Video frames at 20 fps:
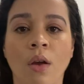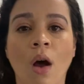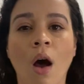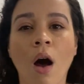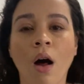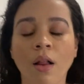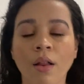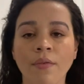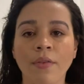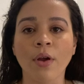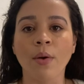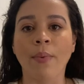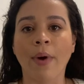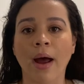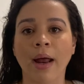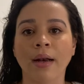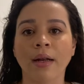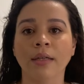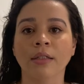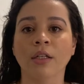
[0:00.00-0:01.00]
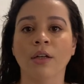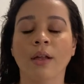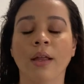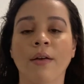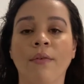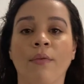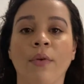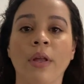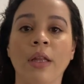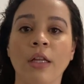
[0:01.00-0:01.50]
All of their products are
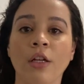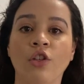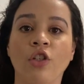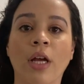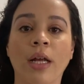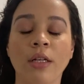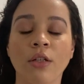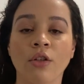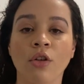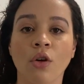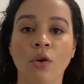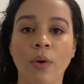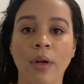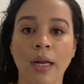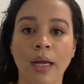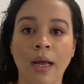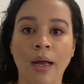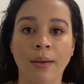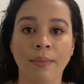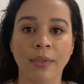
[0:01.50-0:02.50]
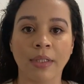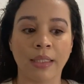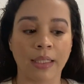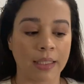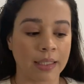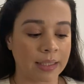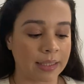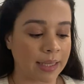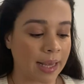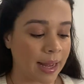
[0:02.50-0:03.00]
like really gentle when it comes
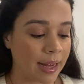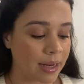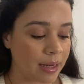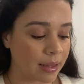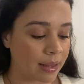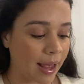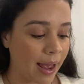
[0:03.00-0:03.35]
to scent.